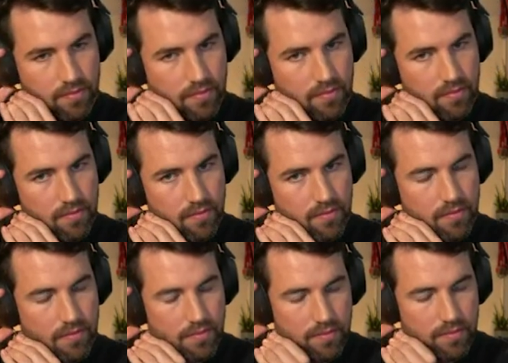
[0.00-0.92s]

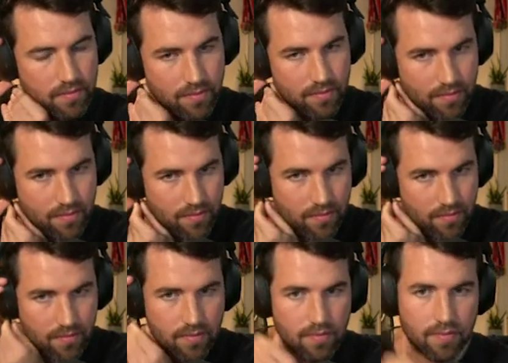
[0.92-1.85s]

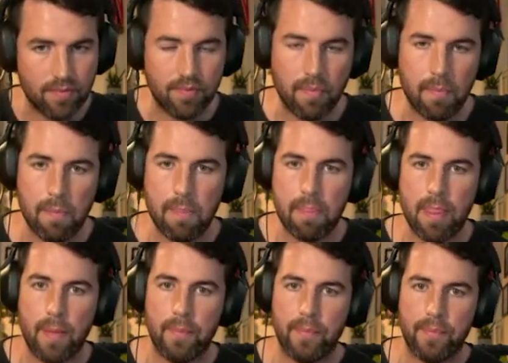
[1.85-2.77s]

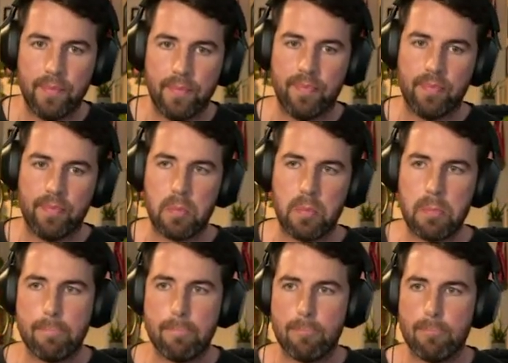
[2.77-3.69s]

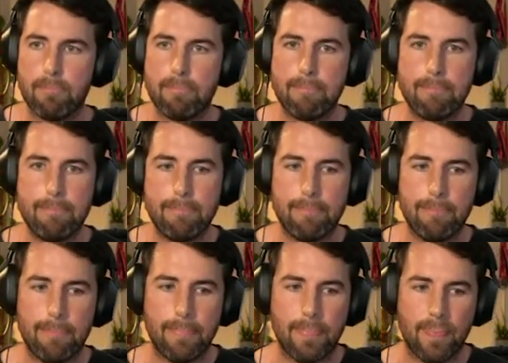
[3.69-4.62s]

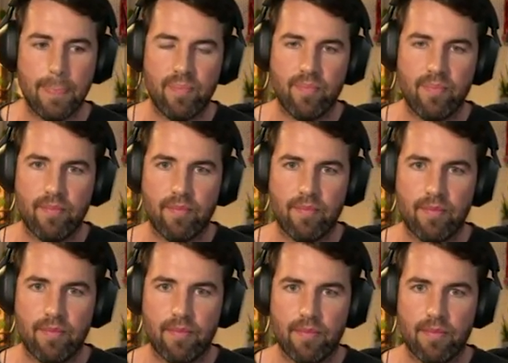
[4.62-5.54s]

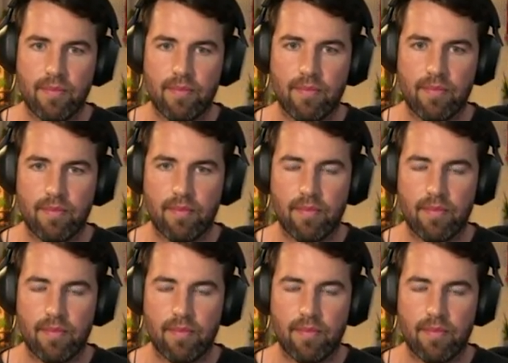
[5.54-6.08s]
[no speech]